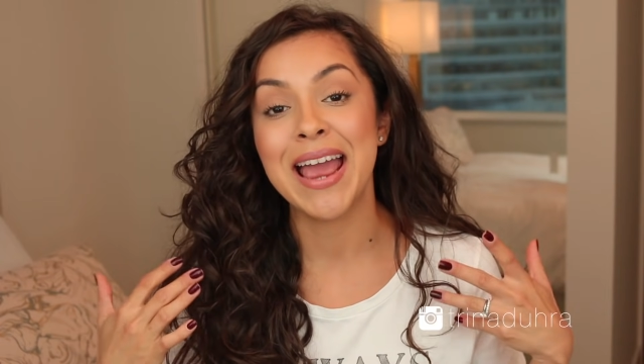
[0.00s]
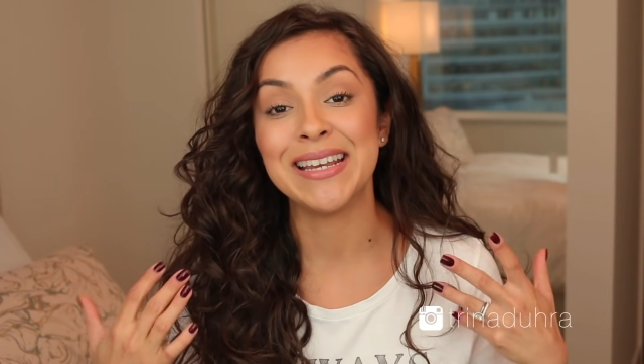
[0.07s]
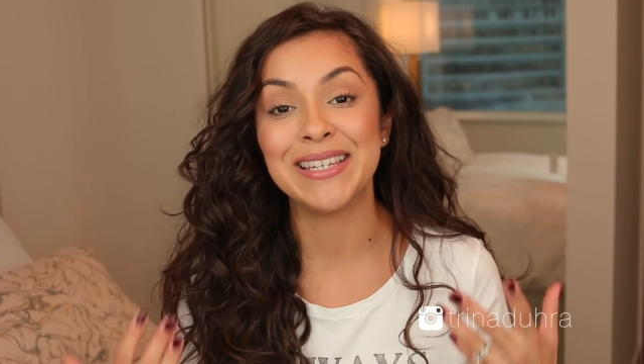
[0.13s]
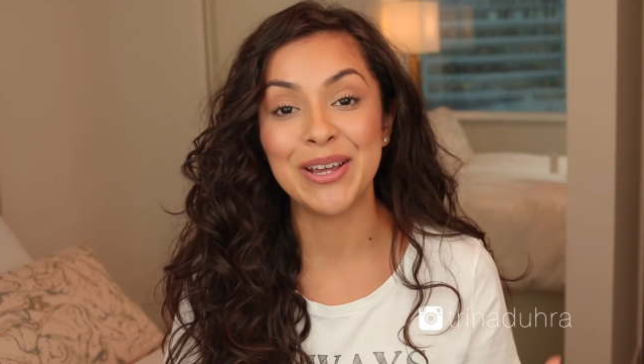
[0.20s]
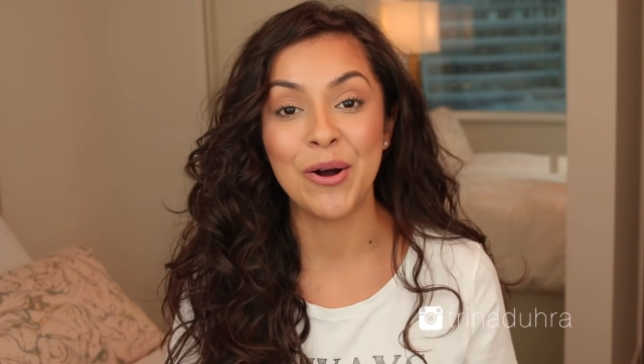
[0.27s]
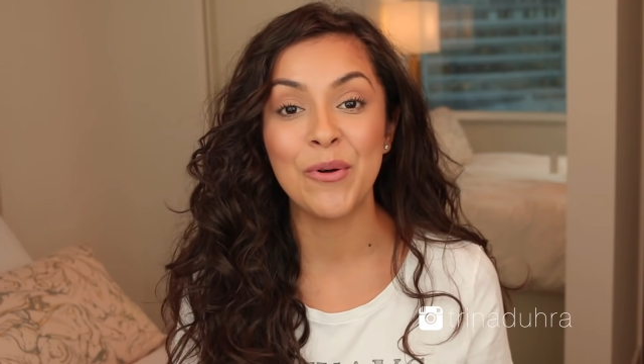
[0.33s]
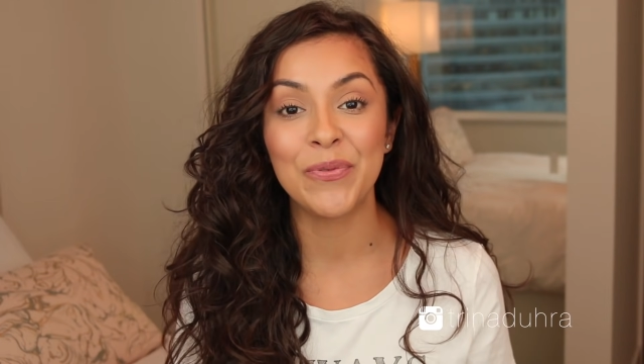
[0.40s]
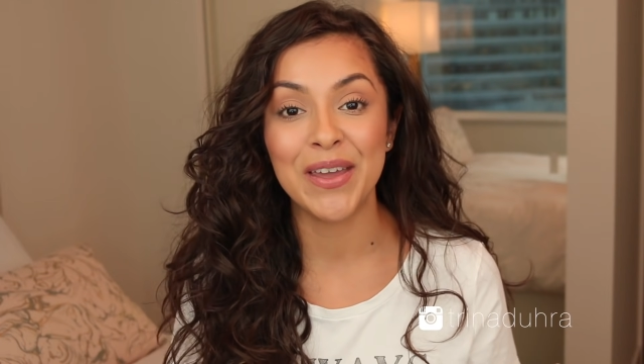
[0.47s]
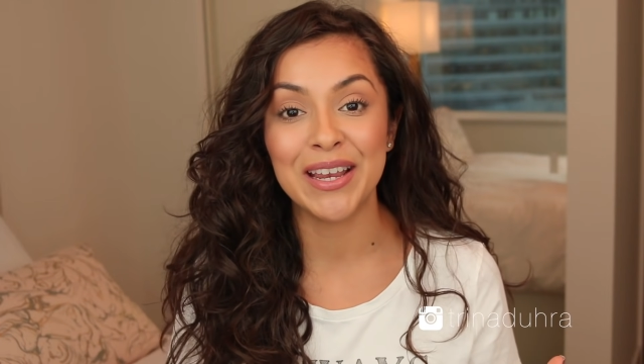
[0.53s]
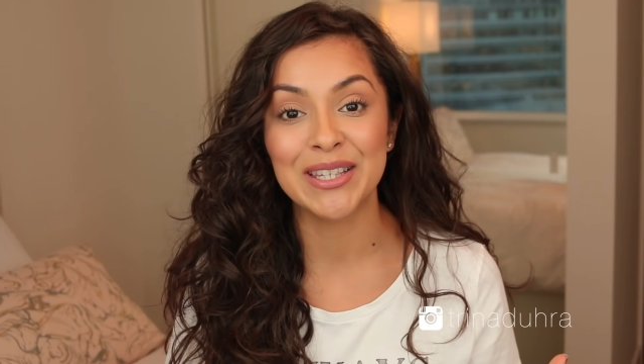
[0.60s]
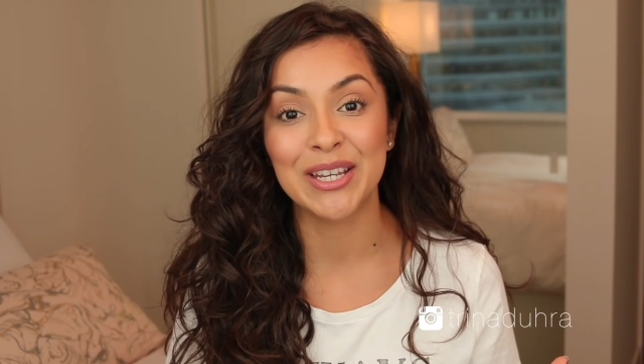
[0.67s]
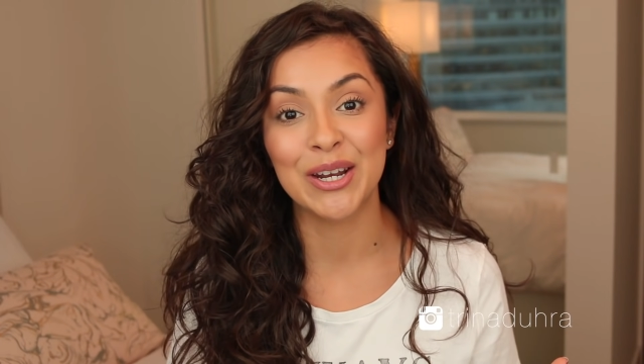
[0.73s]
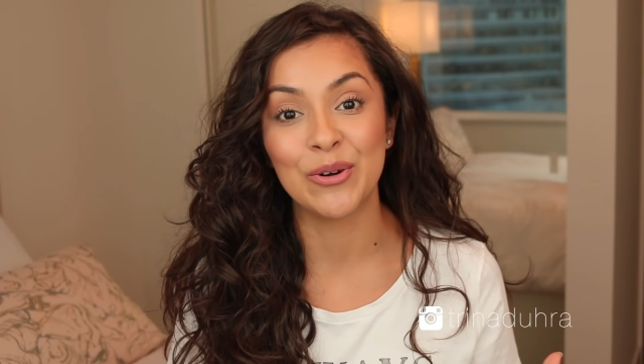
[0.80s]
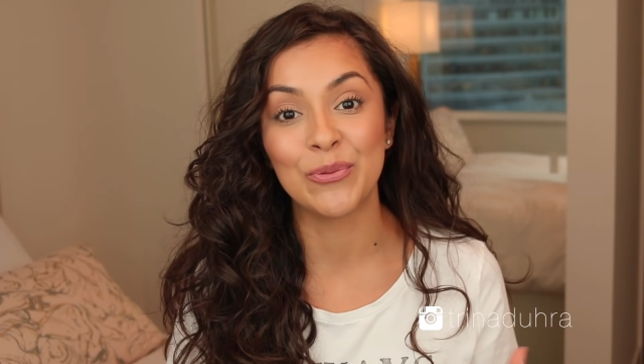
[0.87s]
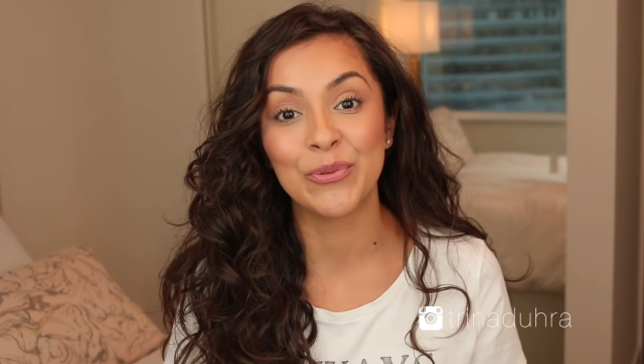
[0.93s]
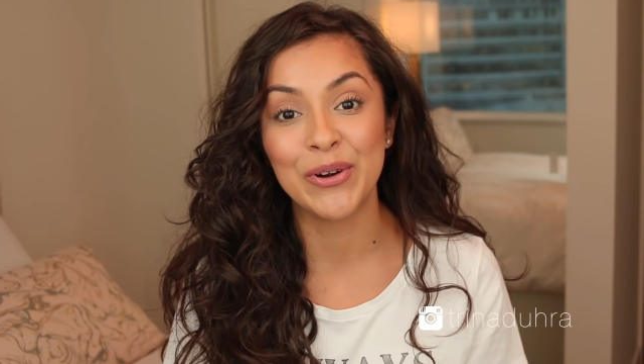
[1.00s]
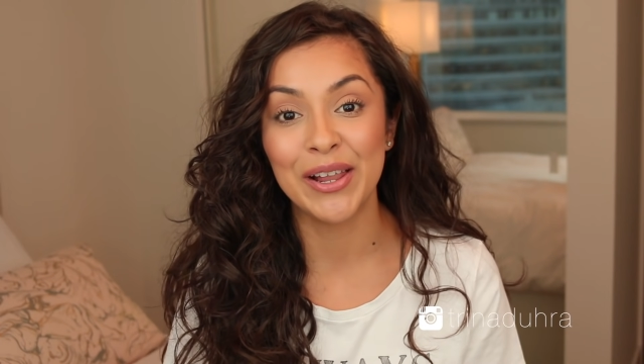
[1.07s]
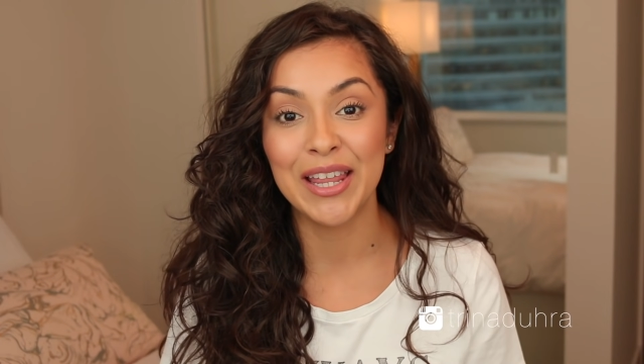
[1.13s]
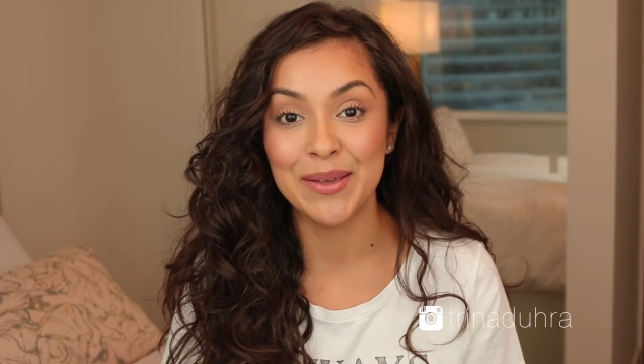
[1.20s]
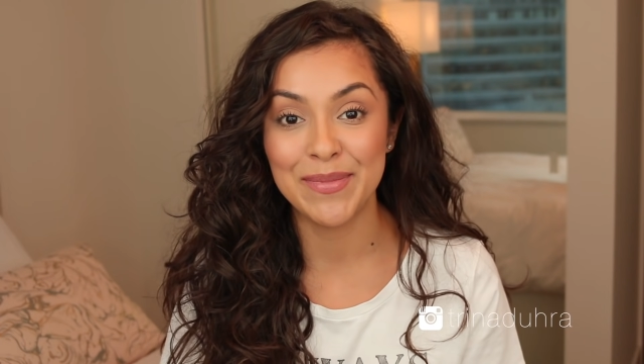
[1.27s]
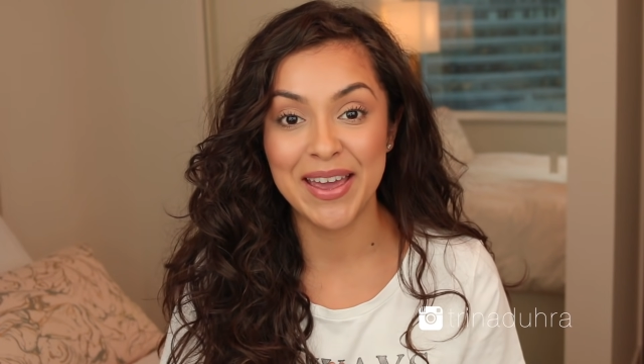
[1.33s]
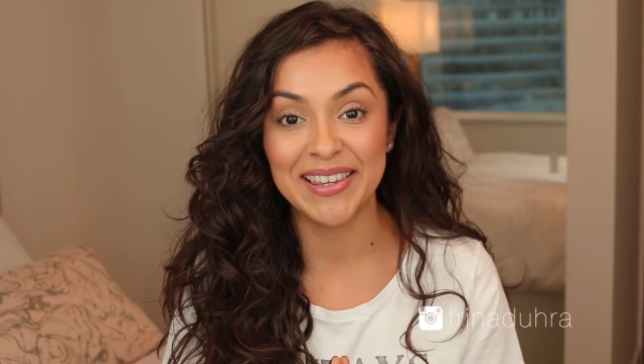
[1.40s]
I don't think it's gonna
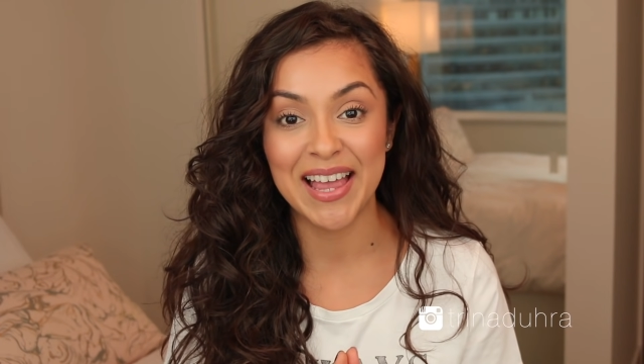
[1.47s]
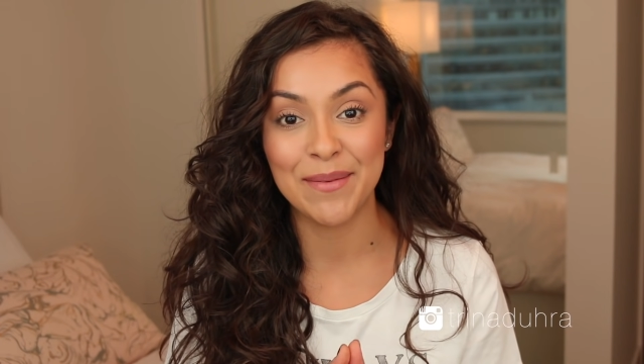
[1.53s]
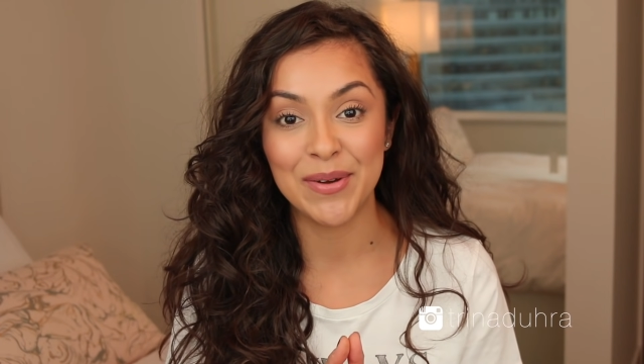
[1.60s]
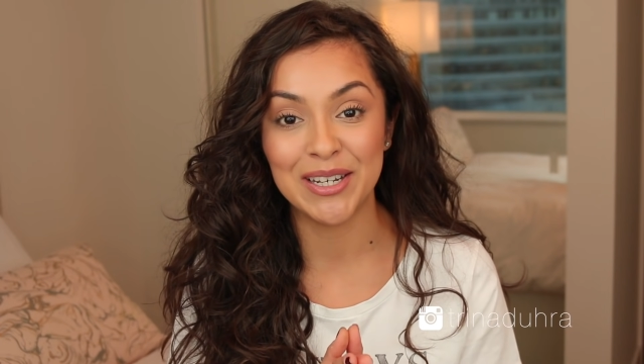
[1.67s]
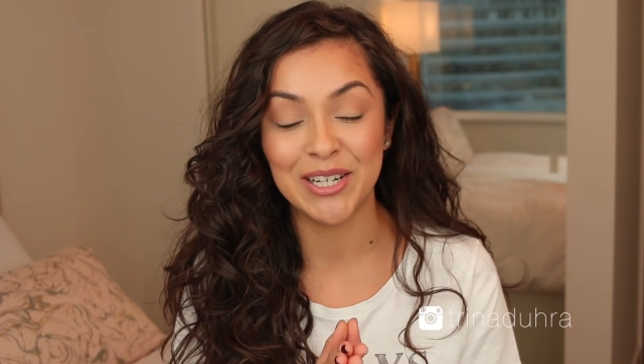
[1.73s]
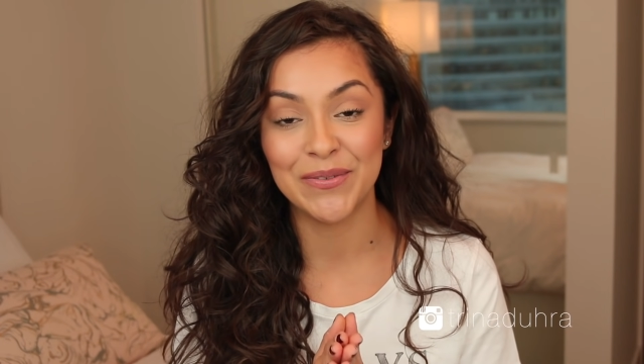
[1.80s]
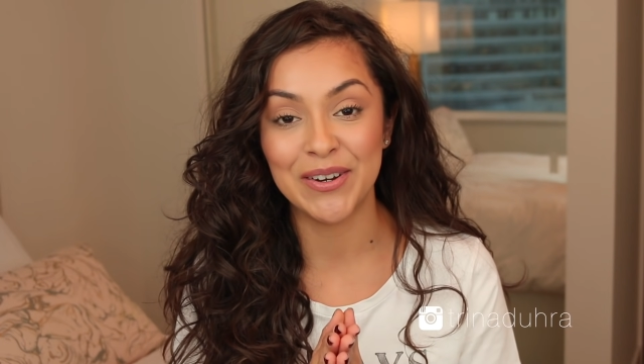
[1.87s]
really make that much